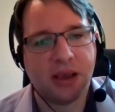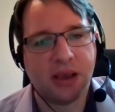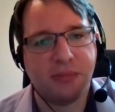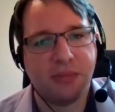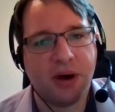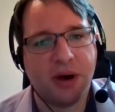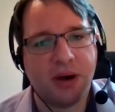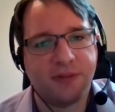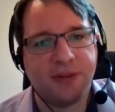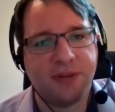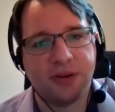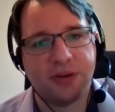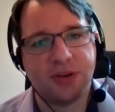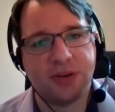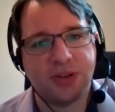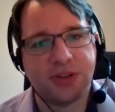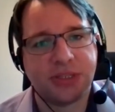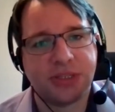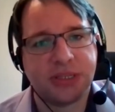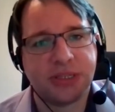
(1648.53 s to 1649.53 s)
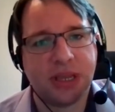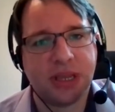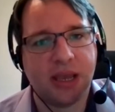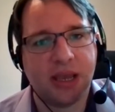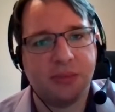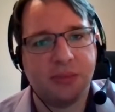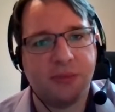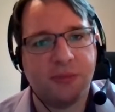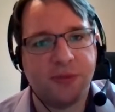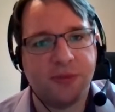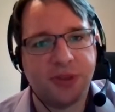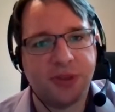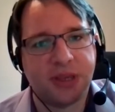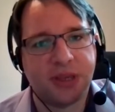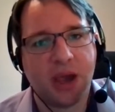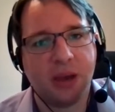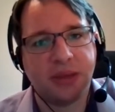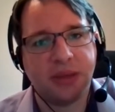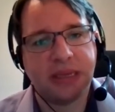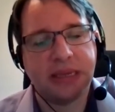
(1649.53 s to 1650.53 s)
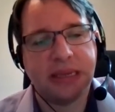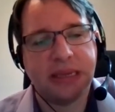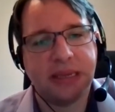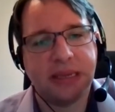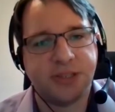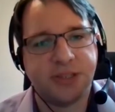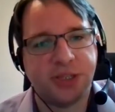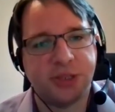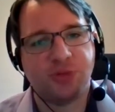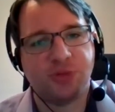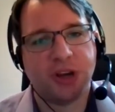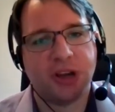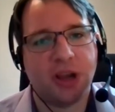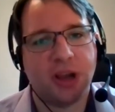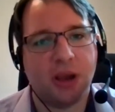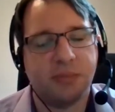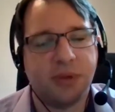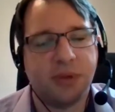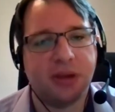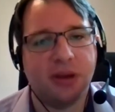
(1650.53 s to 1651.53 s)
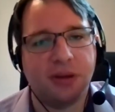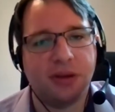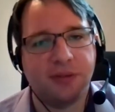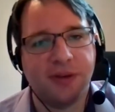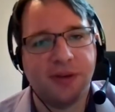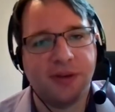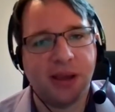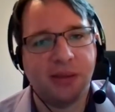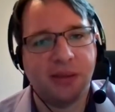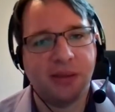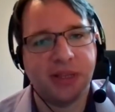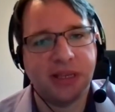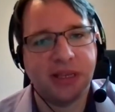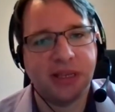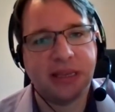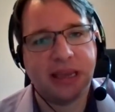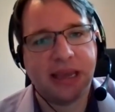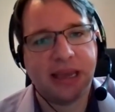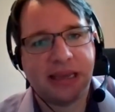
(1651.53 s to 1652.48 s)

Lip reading: my focus for the coming years is bringing up my young family